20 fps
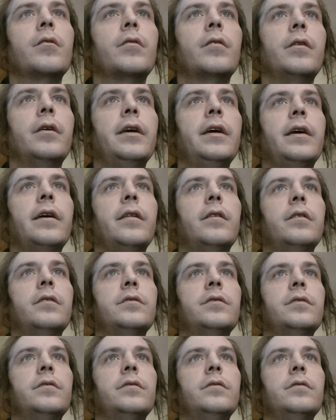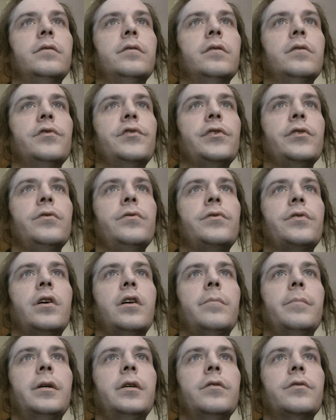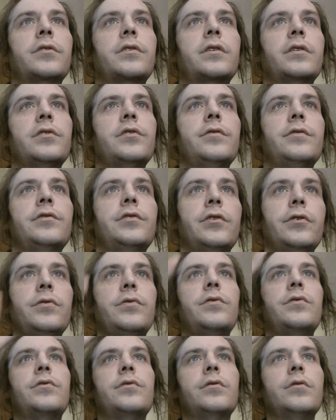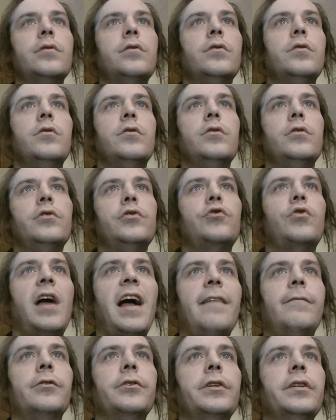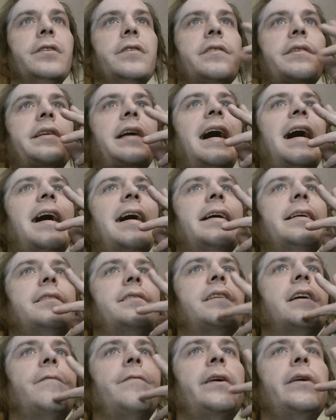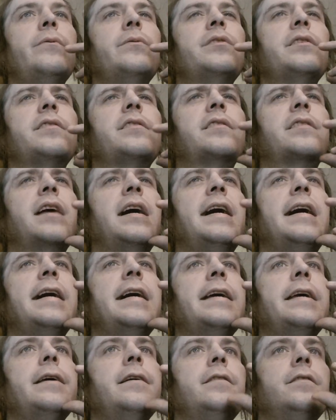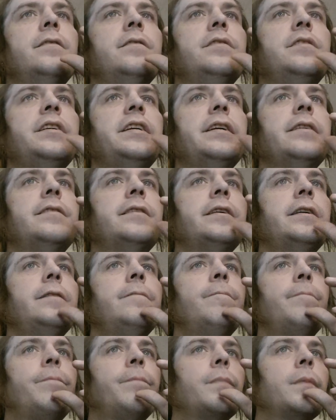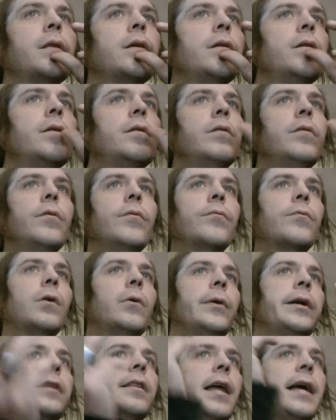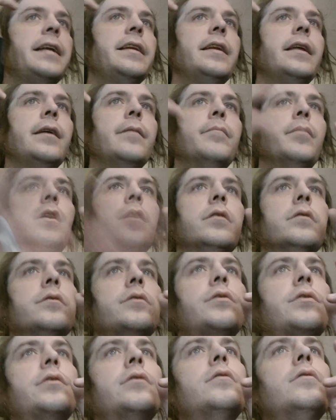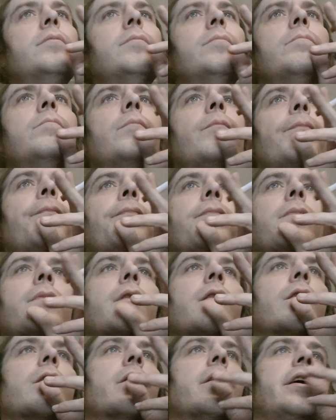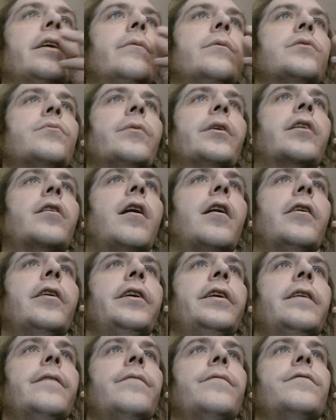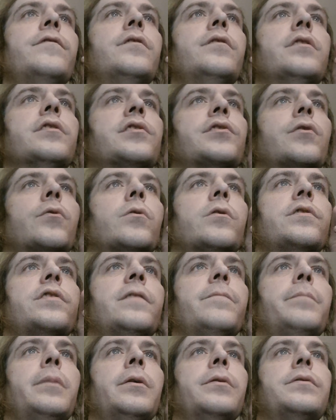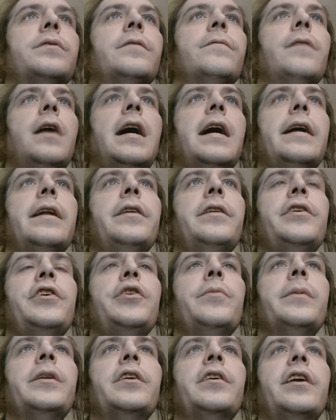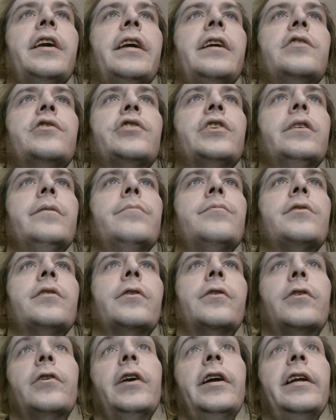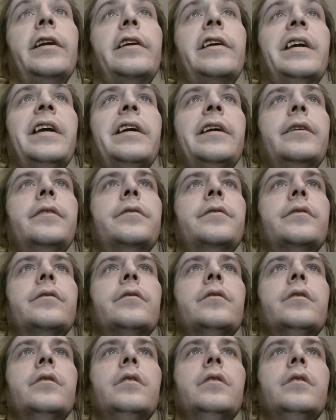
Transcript: yeah, Zeus almost, because Zeus traveled in the sky and stuff. He was a sky deity, throwing lightning bolts. He was regarded as the source of both divine and human kingship, so created kings.